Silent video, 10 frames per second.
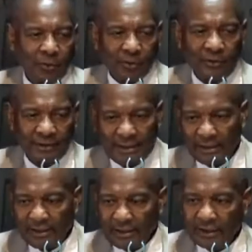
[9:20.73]
Or
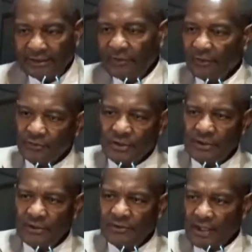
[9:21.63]

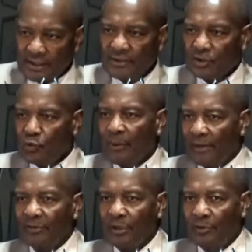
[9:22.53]
she set his soup
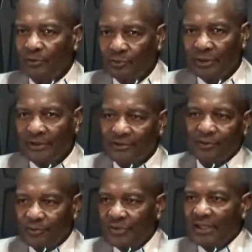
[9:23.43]
outdoors. Well, you
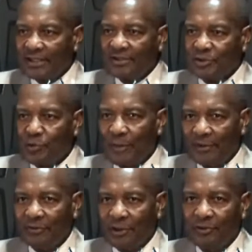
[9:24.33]
don't set any soup
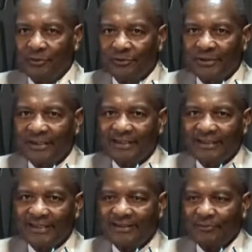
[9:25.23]
outdoors.
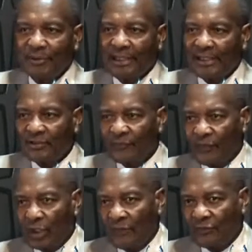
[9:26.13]
But that's a
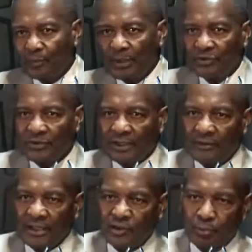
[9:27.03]
figure of speech
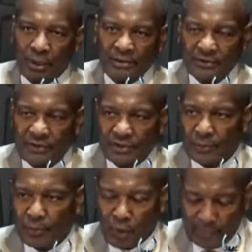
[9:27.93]
that expresses
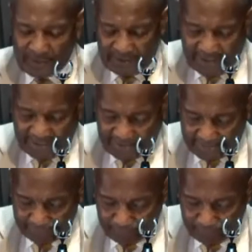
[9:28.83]
disappointment and anger.